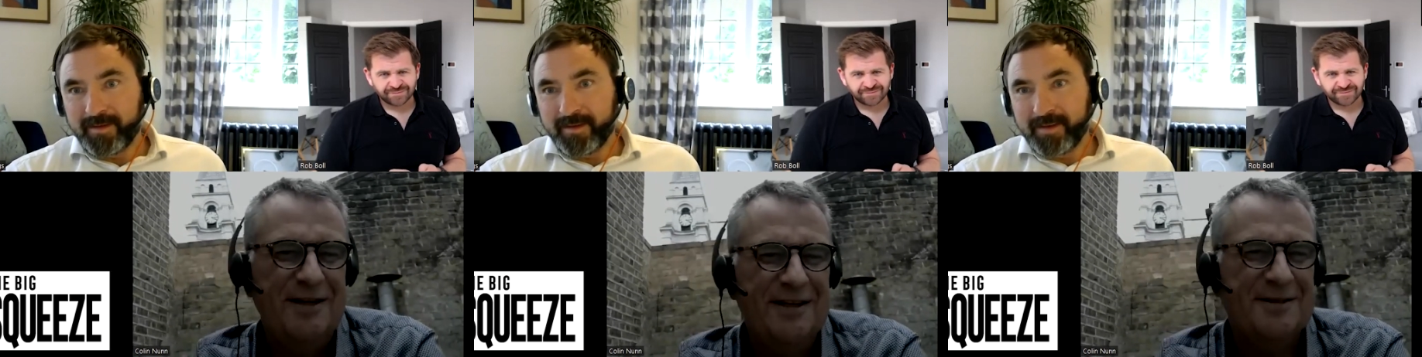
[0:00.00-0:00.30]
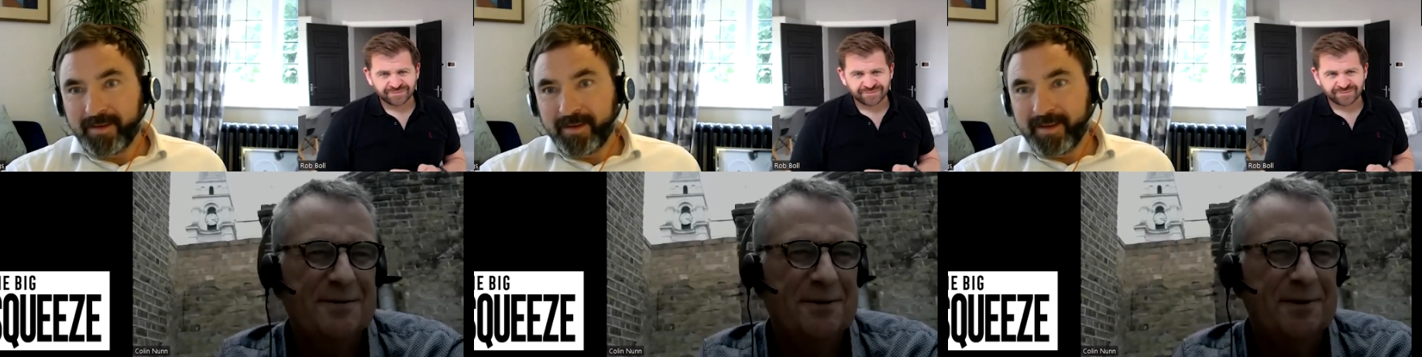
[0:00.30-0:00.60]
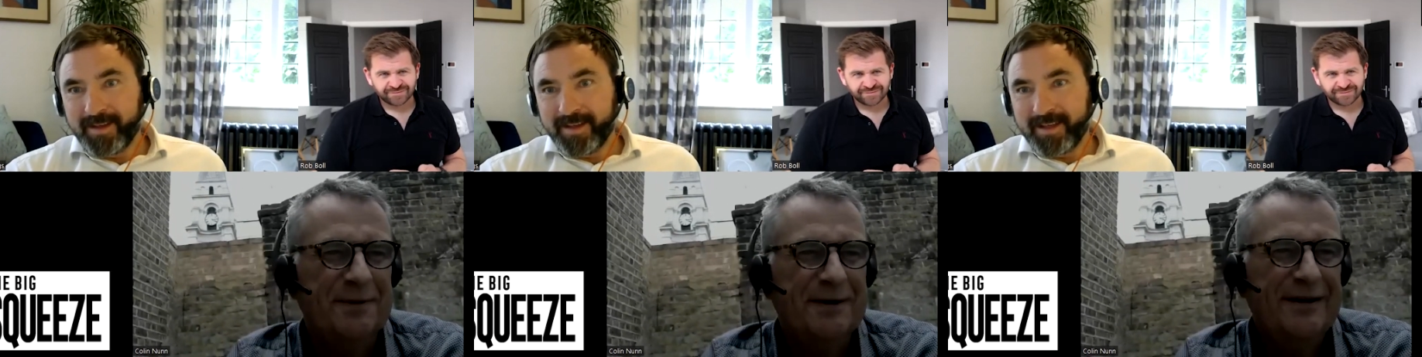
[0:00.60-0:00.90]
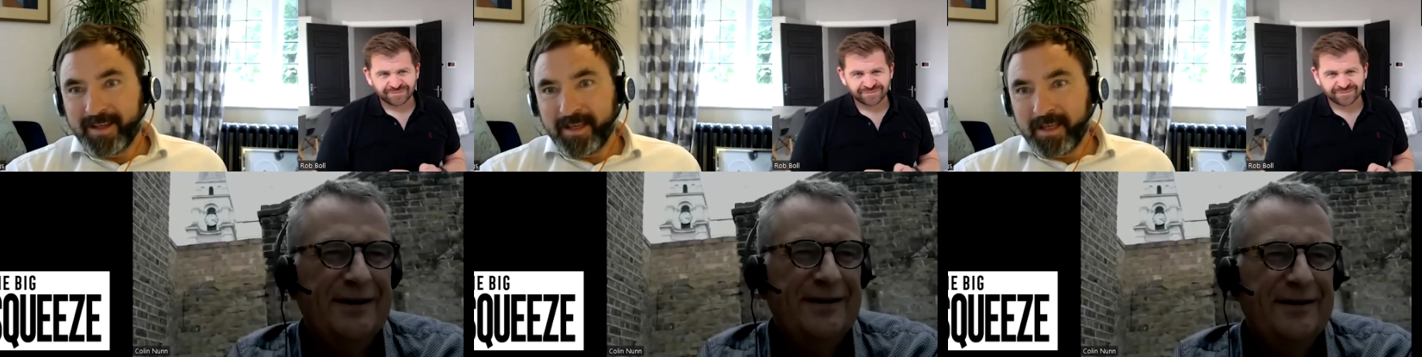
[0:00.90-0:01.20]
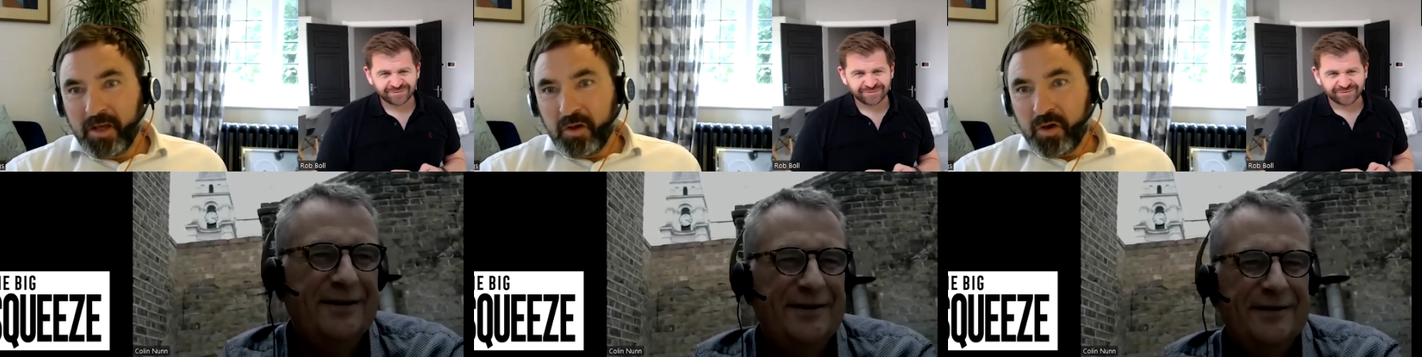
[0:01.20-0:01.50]
Speaker 1: don't they? That's the problem.
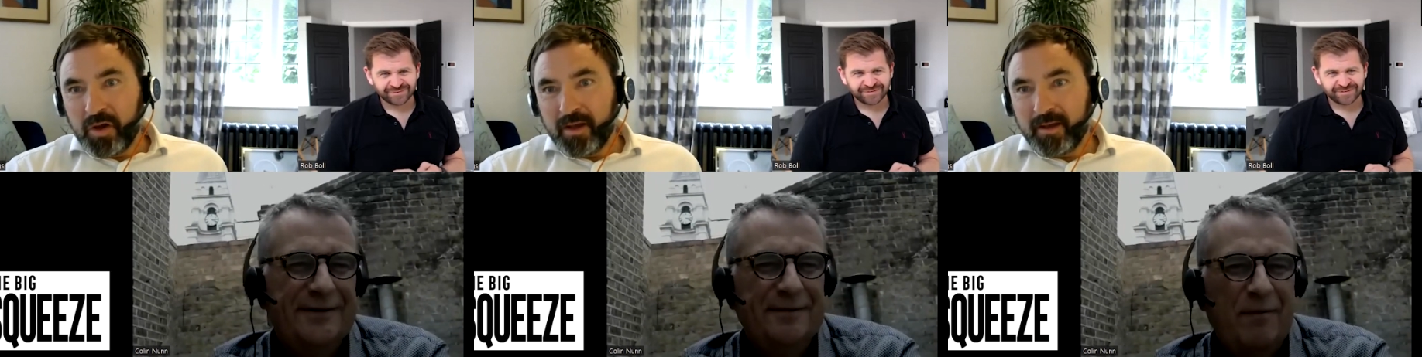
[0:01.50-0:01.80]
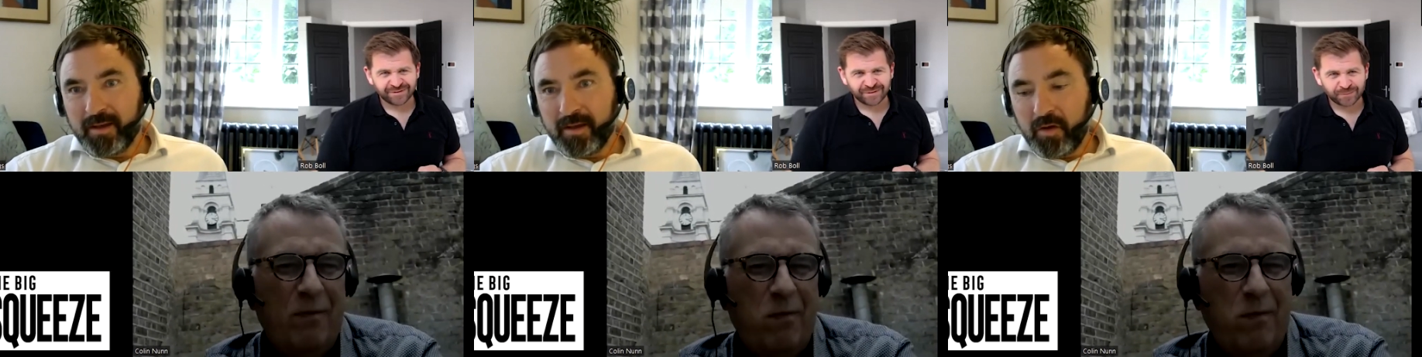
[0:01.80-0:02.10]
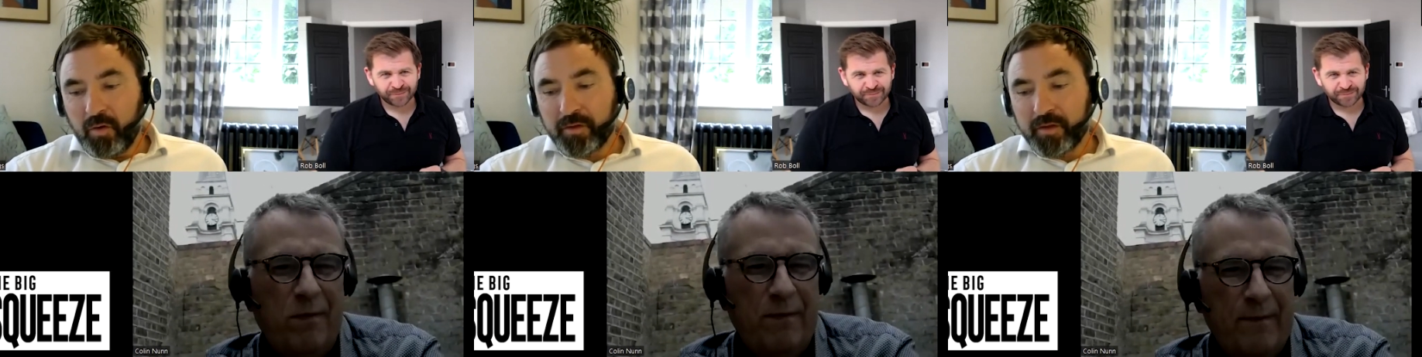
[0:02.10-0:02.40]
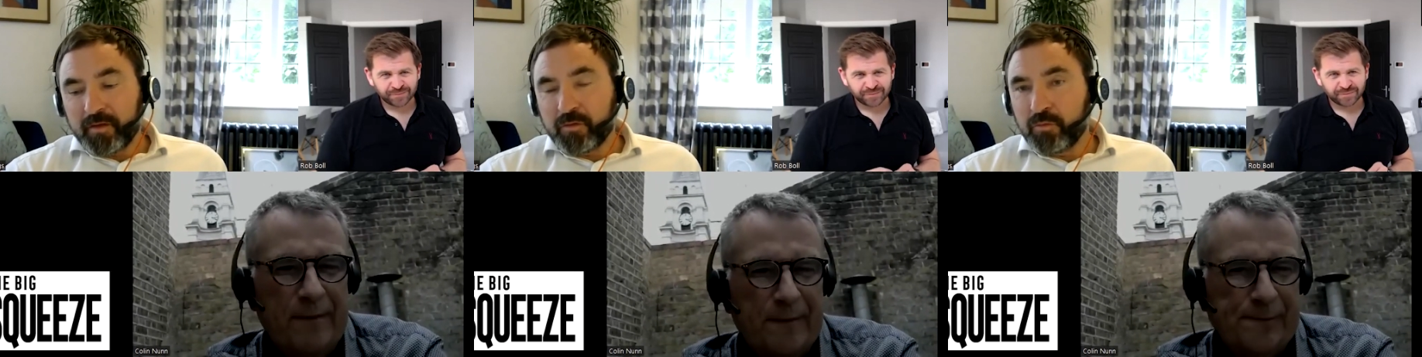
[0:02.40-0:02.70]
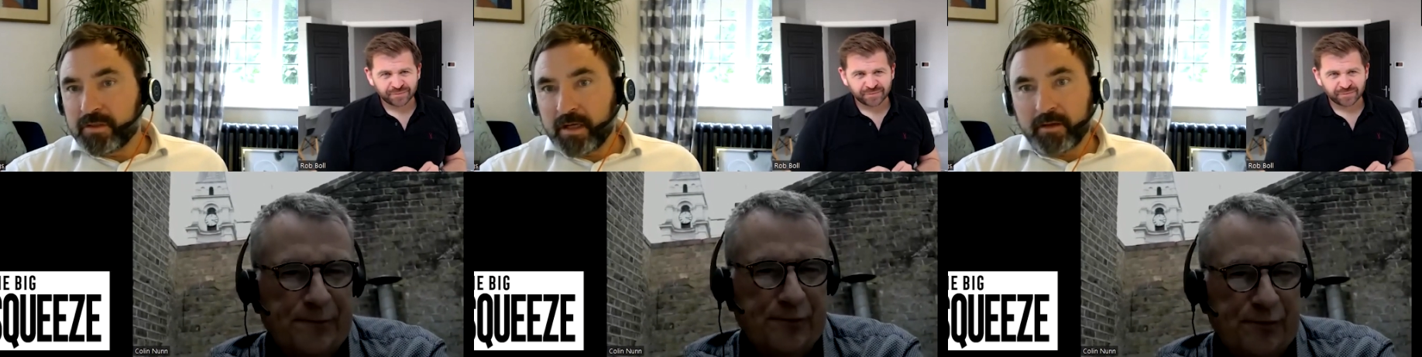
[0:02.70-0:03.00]
Speaker 2: Well, I think the tool
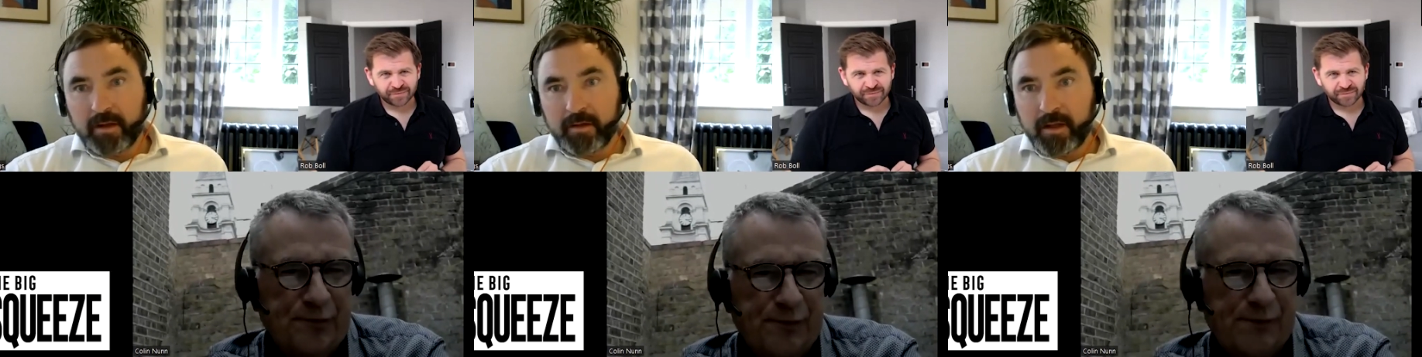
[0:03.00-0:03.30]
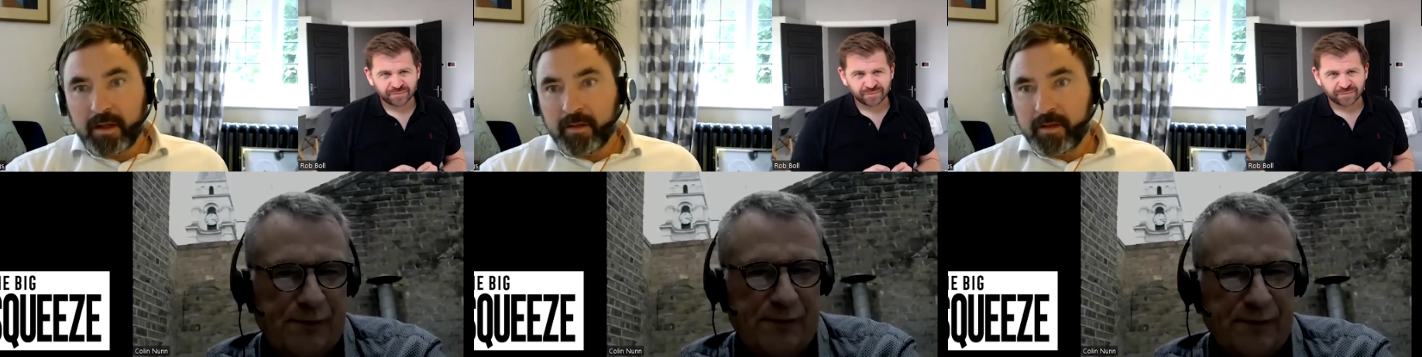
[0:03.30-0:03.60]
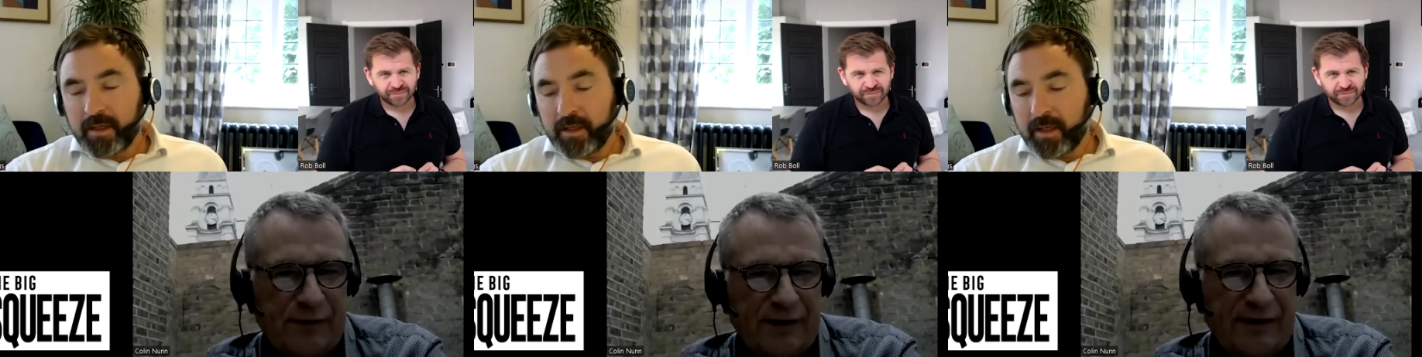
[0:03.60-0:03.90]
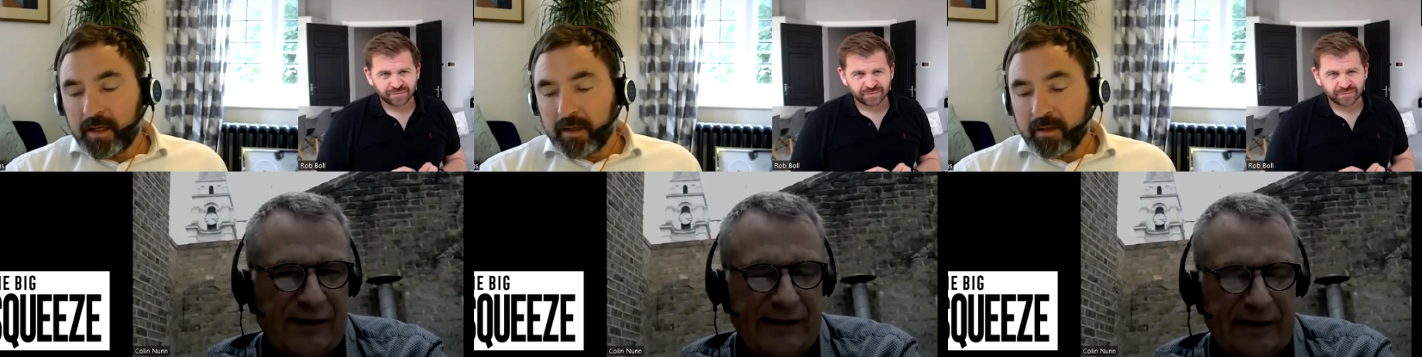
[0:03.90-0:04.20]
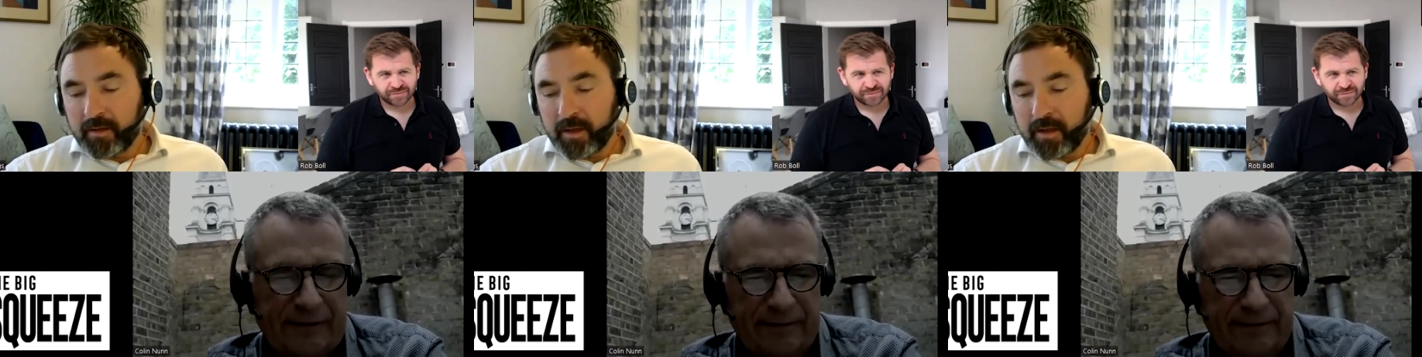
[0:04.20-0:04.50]
set that that the yeah
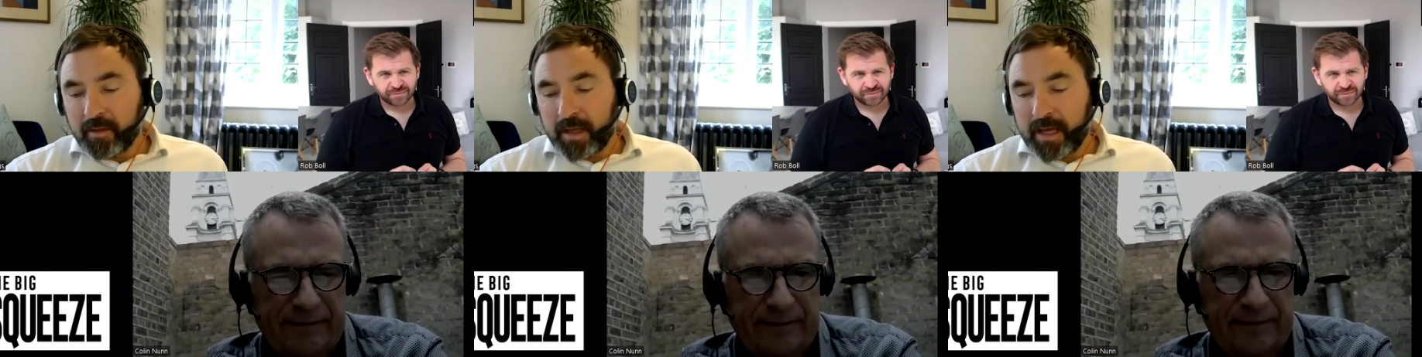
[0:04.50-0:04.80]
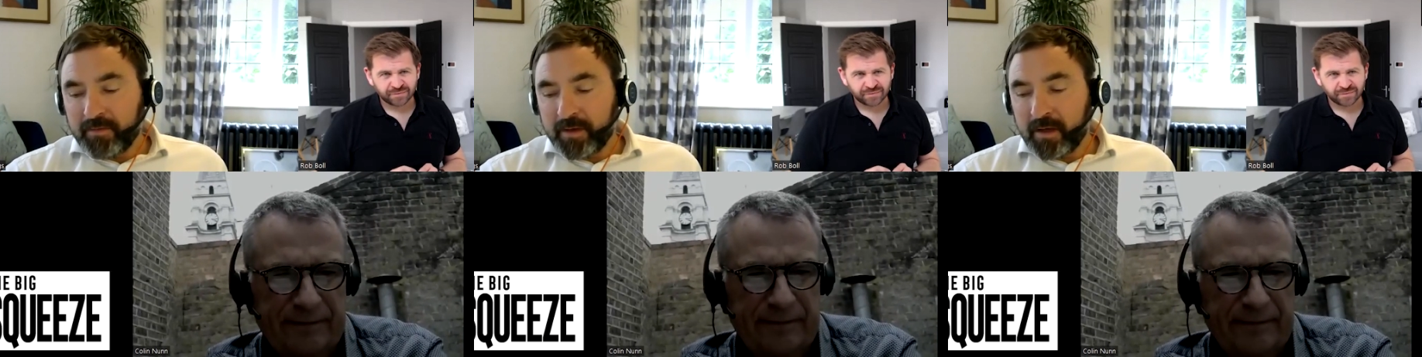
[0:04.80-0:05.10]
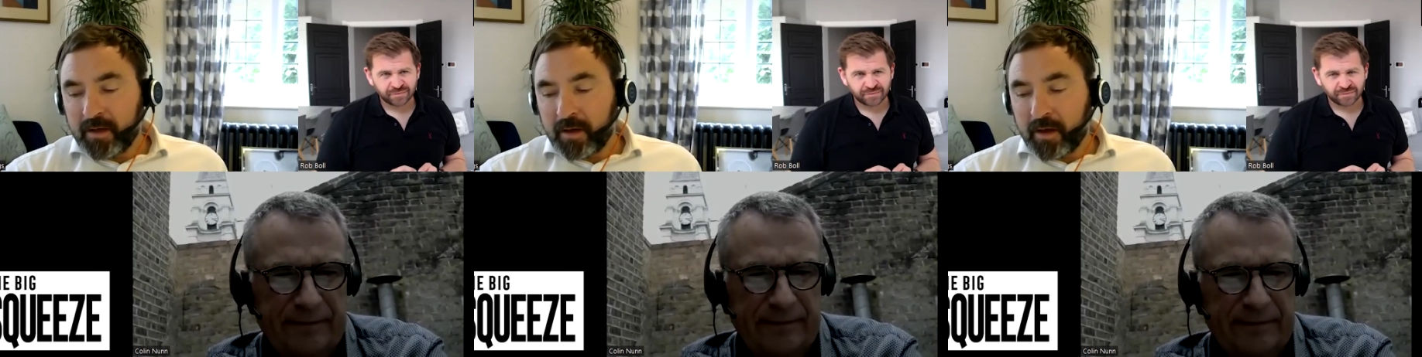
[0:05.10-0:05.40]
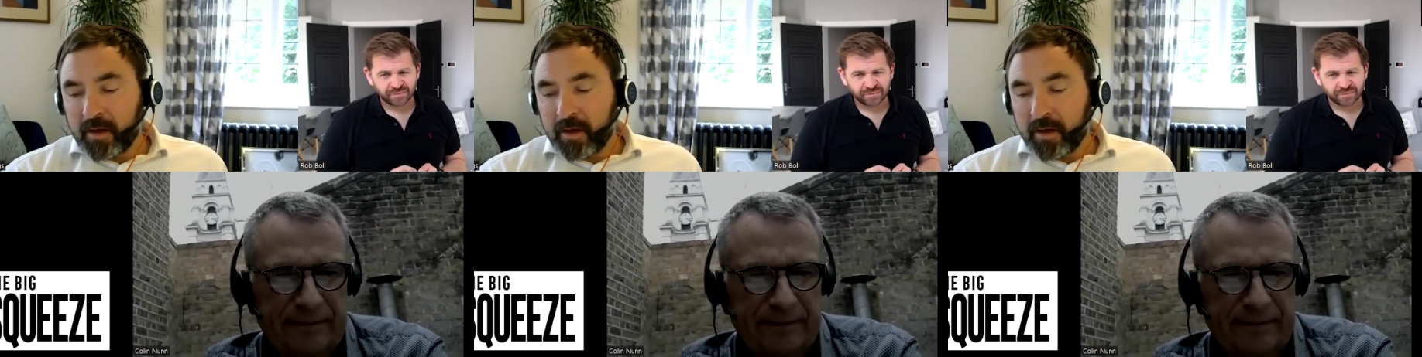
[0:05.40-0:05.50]
they're they're having a,